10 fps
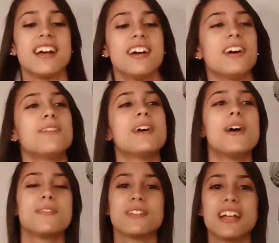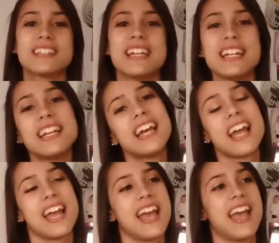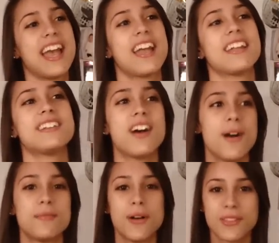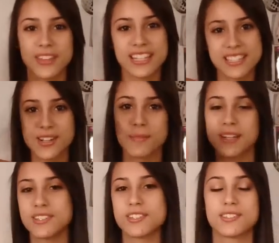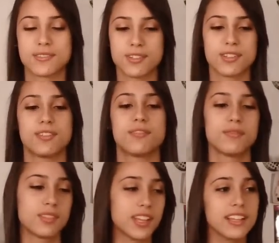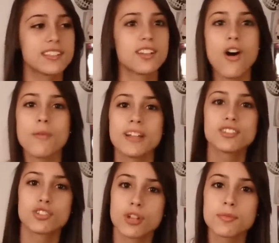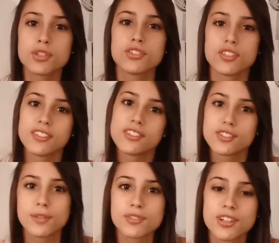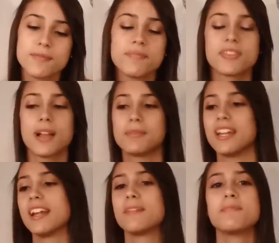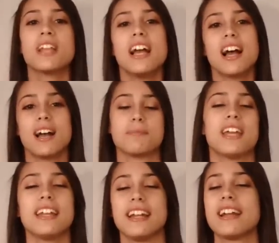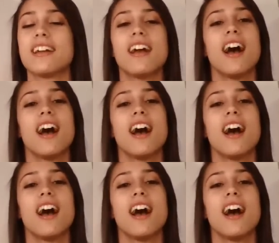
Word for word: Um, I hope you liked it. And um, all the links to all my just links to all my descriptions are in the description. I'm kidding. I'm kidding.